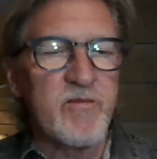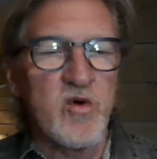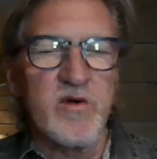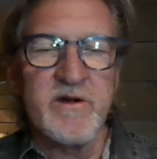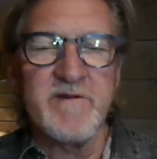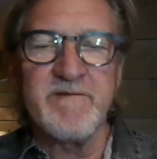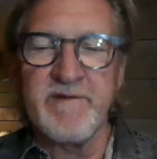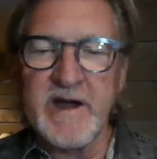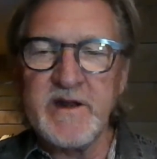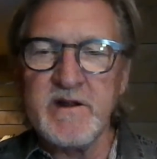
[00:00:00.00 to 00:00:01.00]

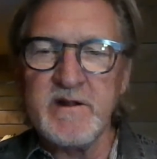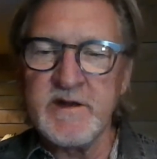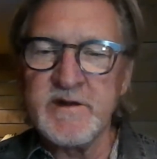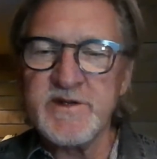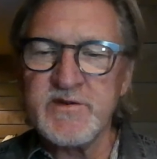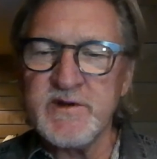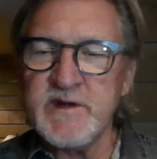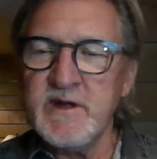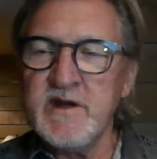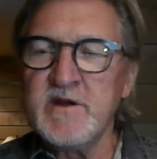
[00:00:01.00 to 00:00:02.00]
important, vital
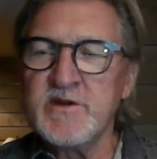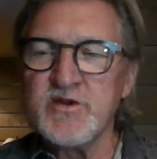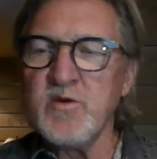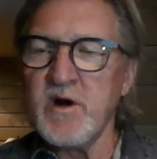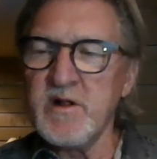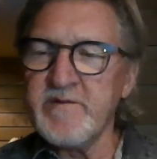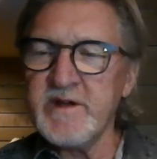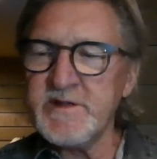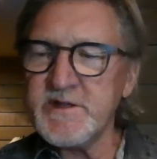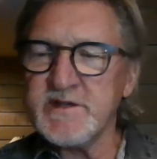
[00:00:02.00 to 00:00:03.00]
industry to all
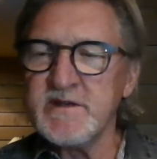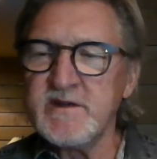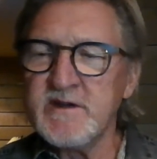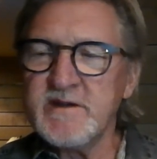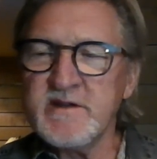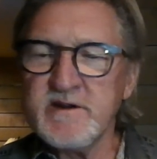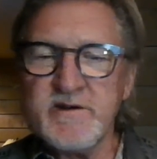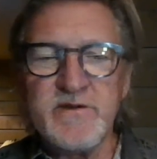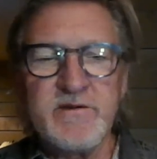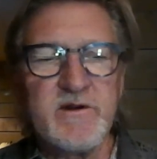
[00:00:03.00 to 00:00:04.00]
of us.
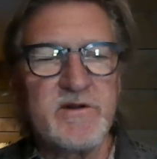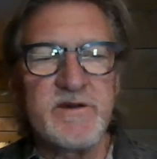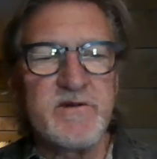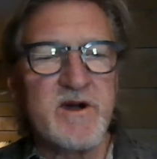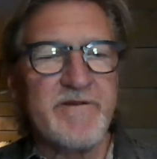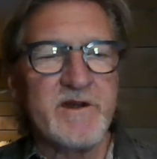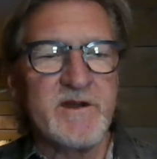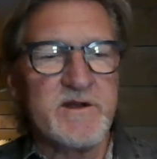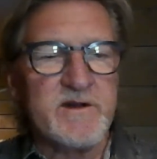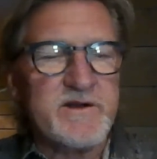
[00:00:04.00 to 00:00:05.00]
You
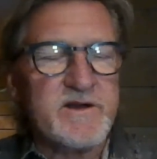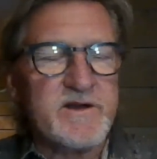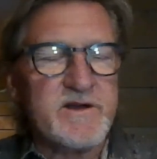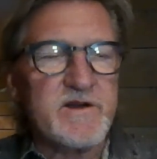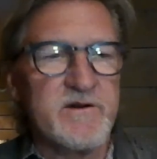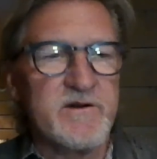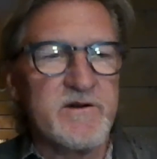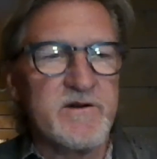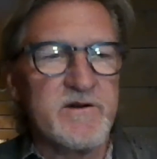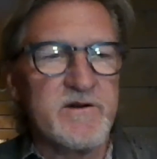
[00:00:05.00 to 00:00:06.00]
often hear,
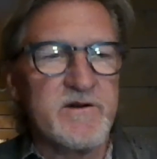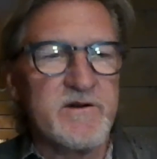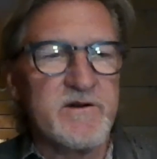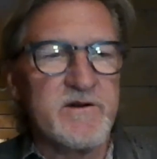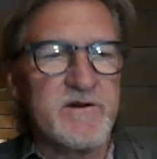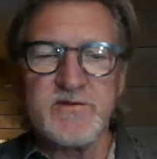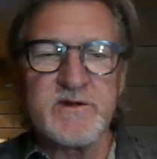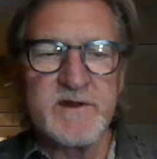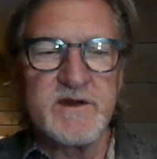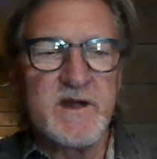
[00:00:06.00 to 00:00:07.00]
the people in the
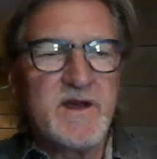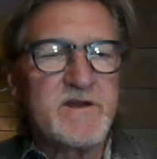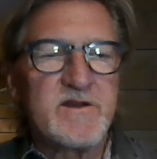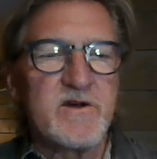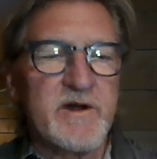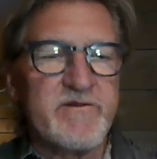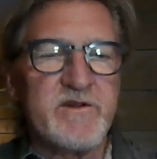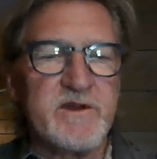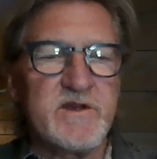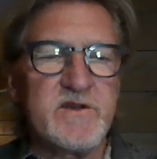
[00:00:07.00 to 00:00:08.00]
industry that,
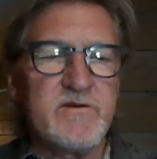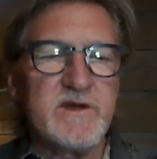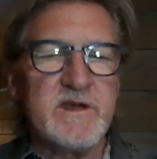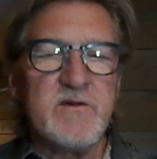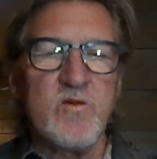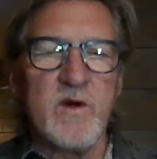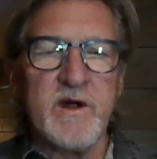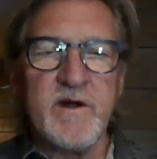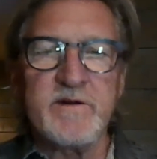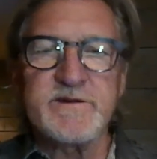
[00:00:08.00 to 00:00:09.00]
everything you eat,
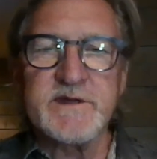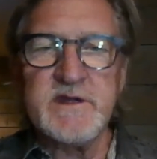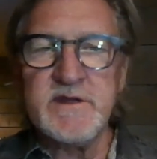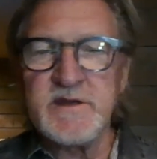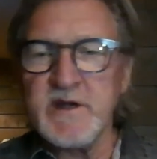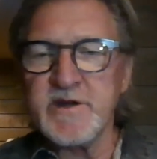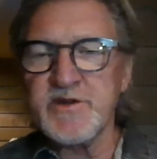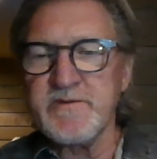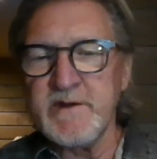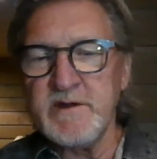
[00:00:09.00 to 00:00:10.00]
wear, see,
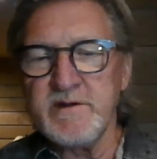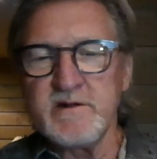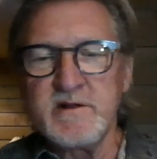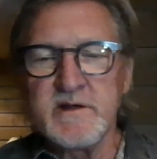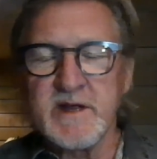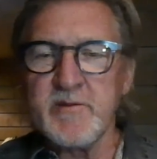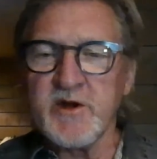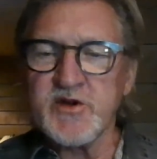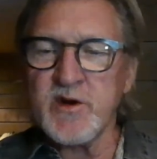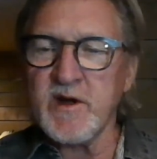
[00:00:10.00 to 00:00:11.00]
touch, feel
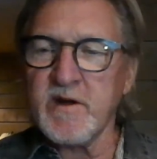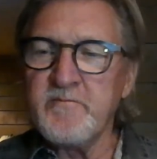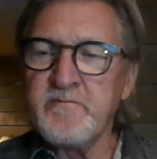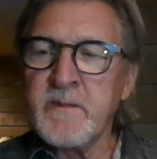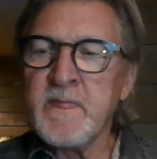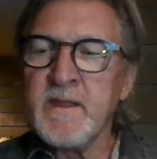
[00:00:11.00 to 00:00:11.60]
came on a truck.